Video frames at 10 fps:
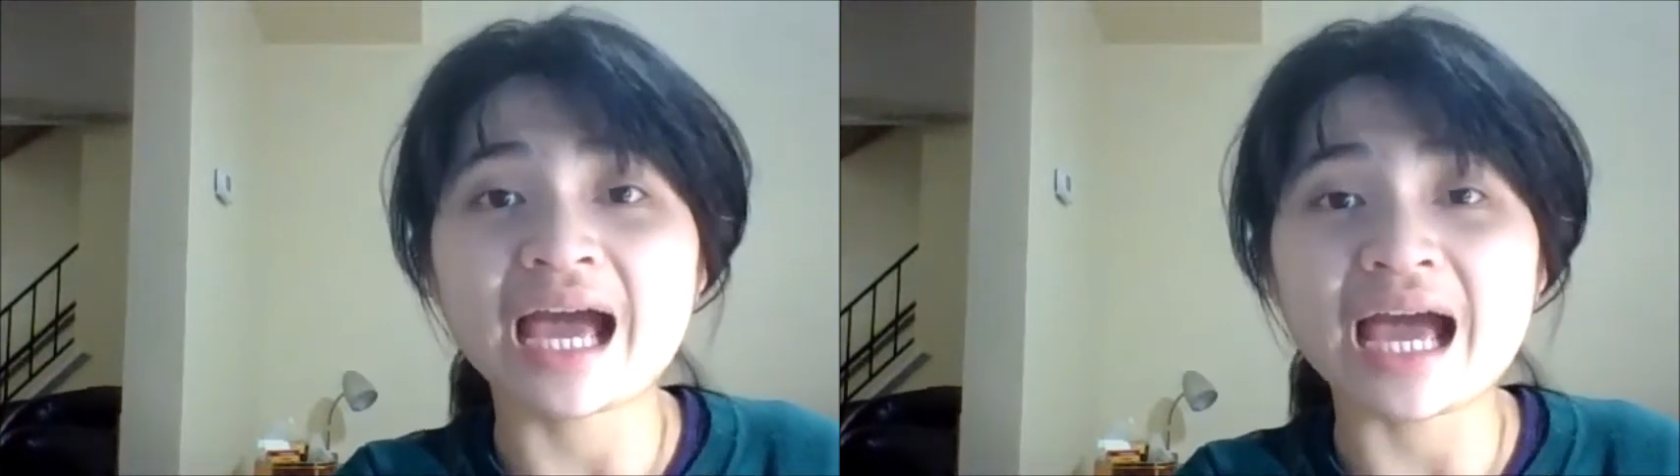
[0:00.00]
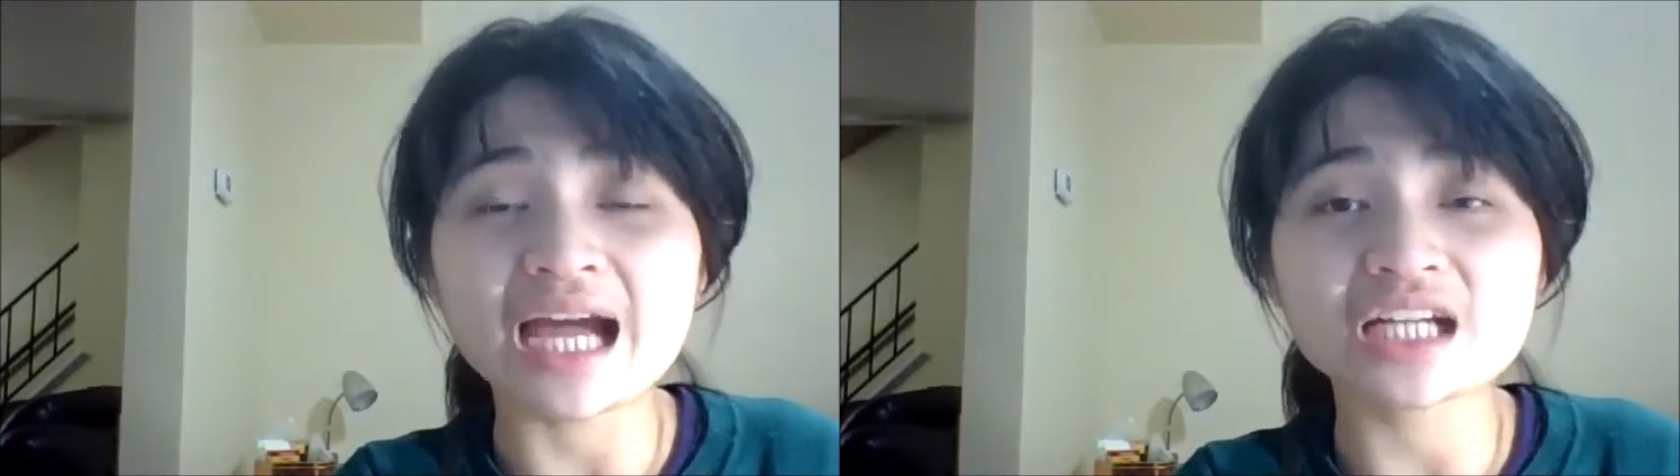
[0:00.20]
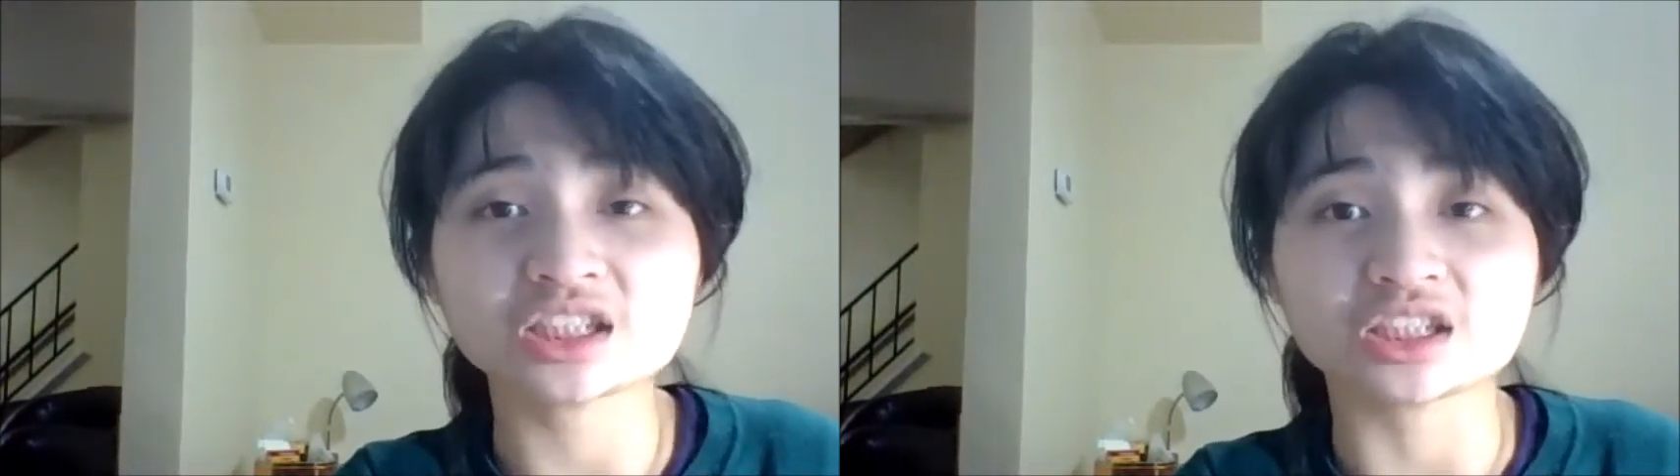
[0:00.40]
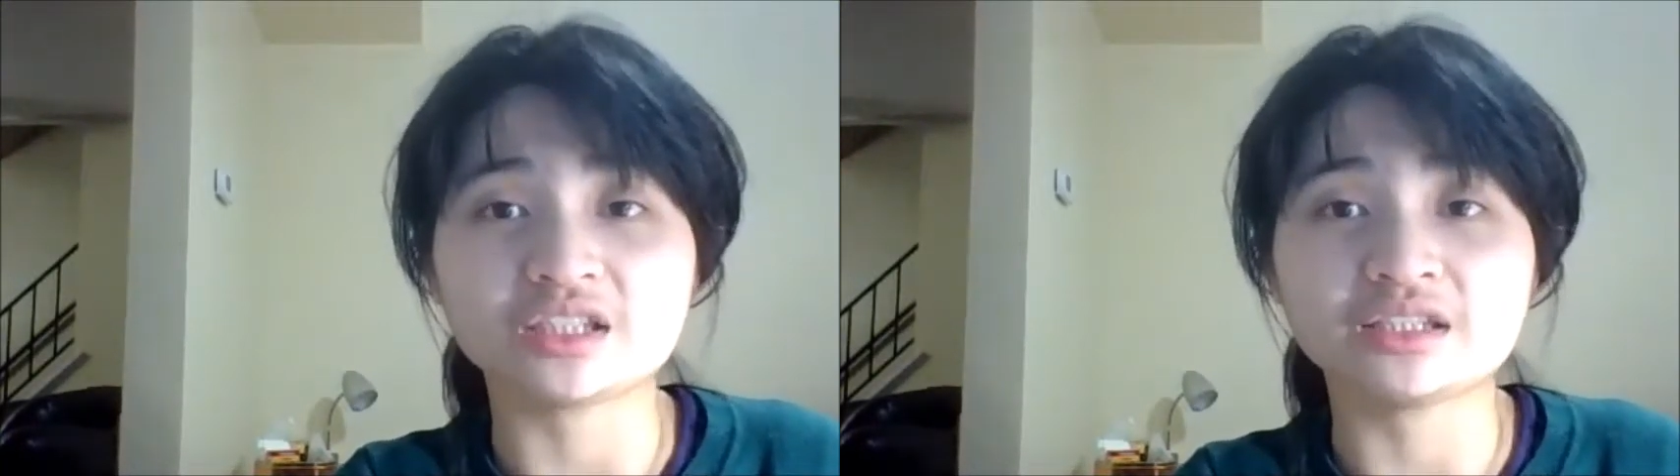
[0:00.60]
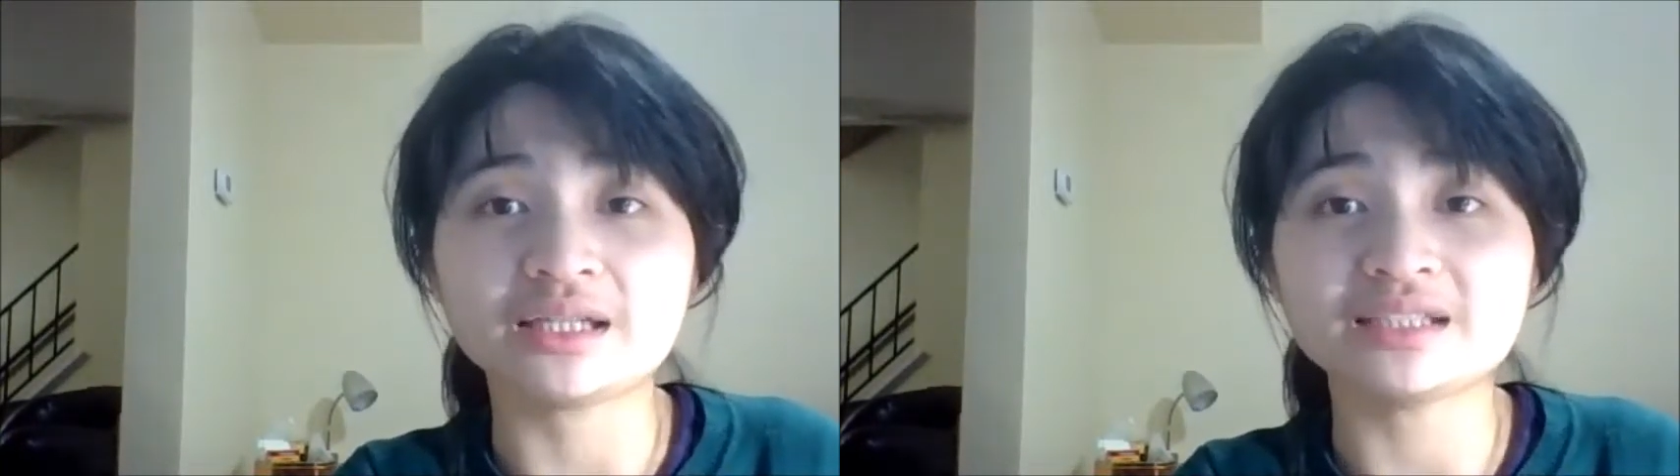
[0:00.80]

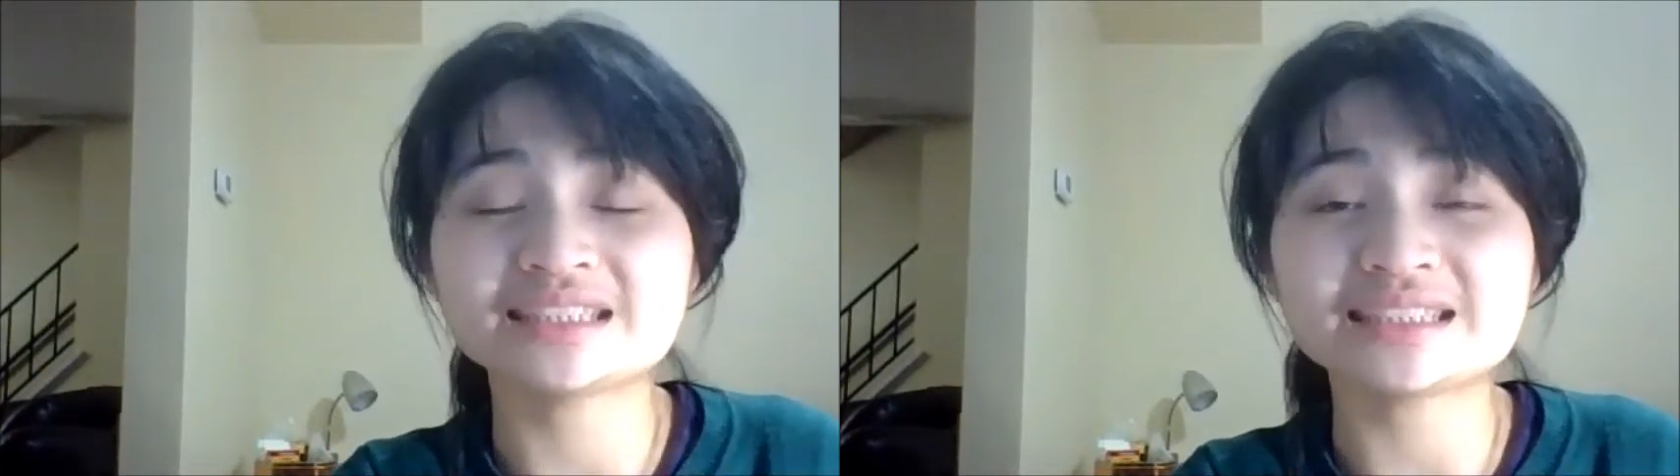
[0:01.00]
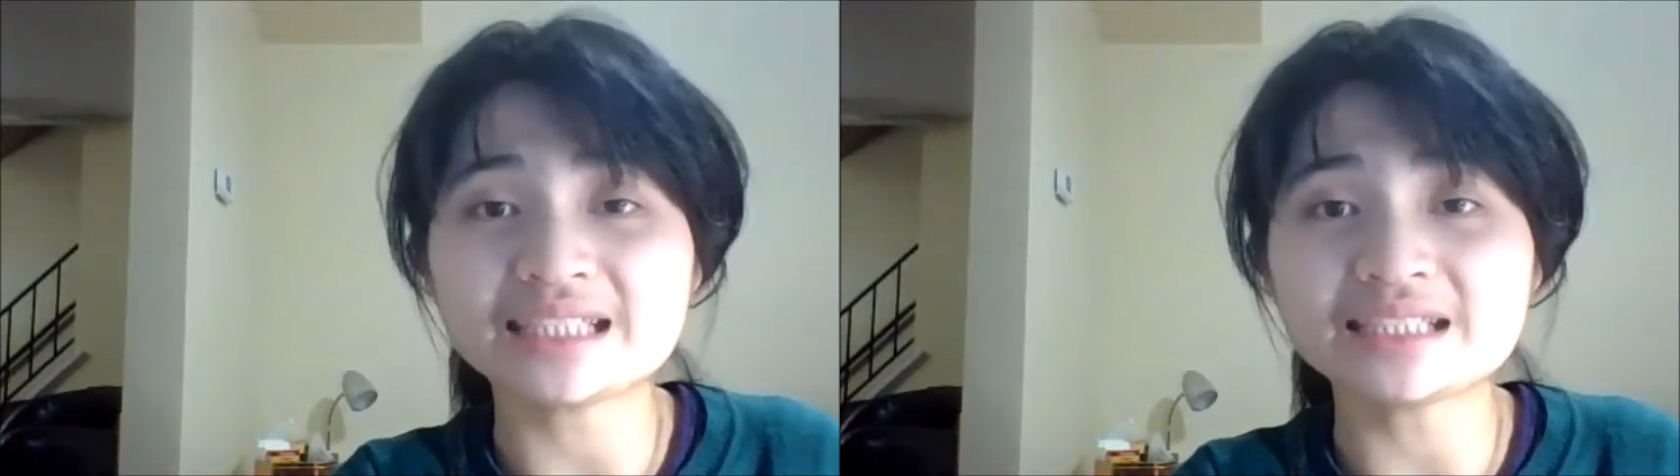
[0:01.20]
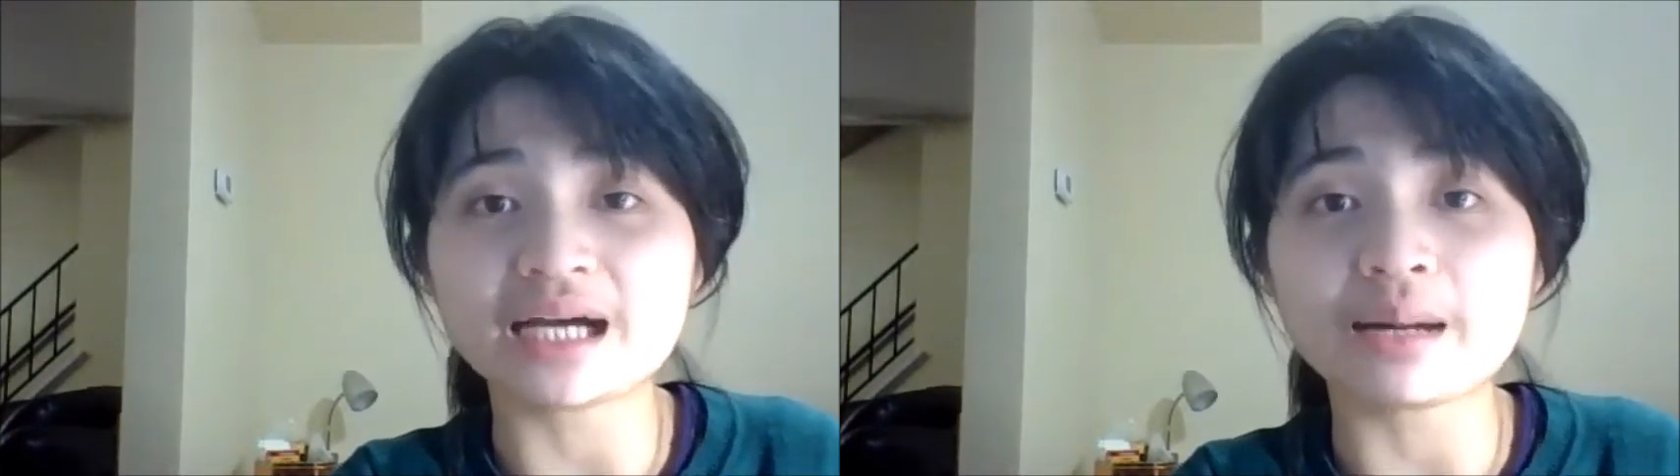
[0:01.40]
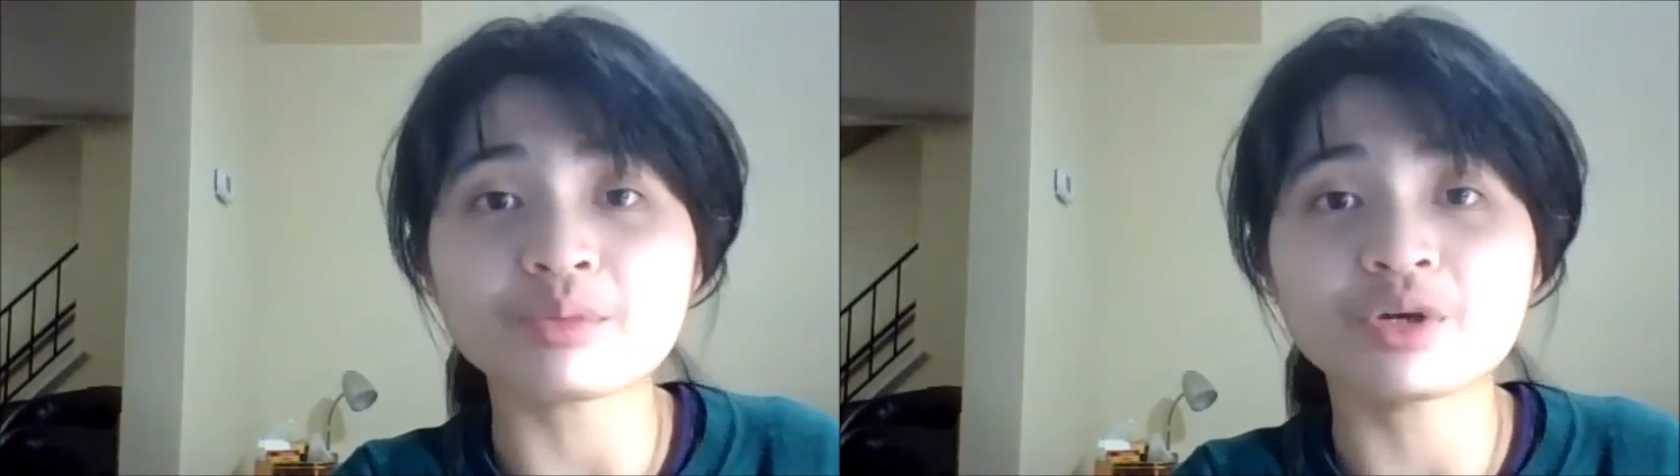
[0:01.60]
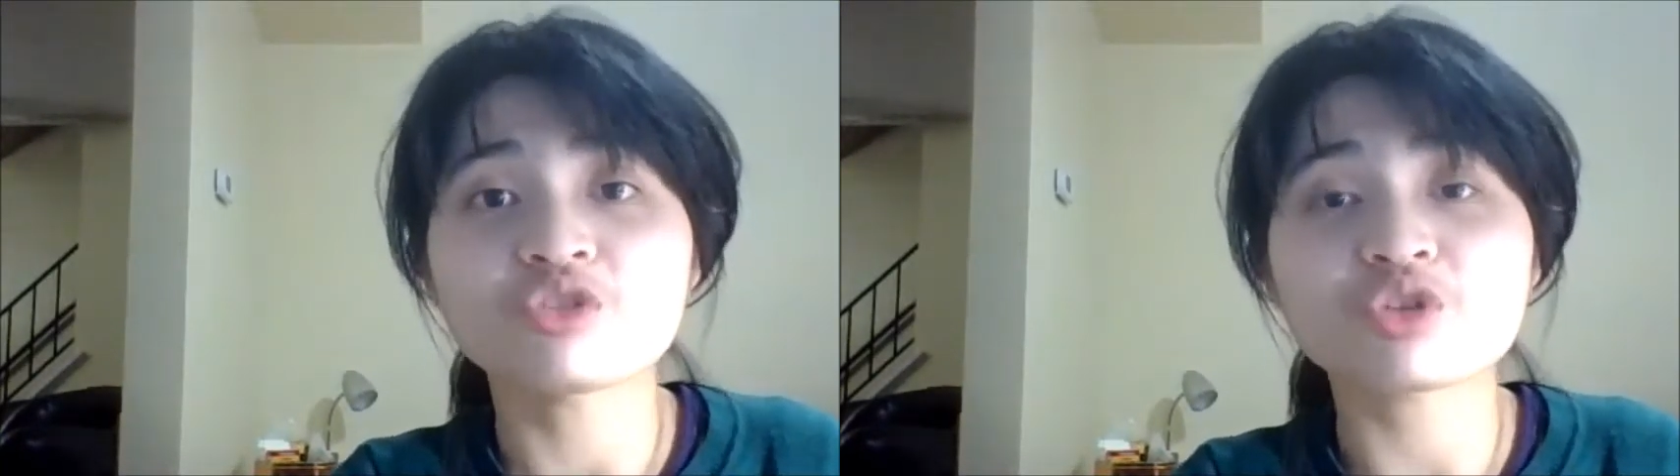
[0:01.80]
action and stand up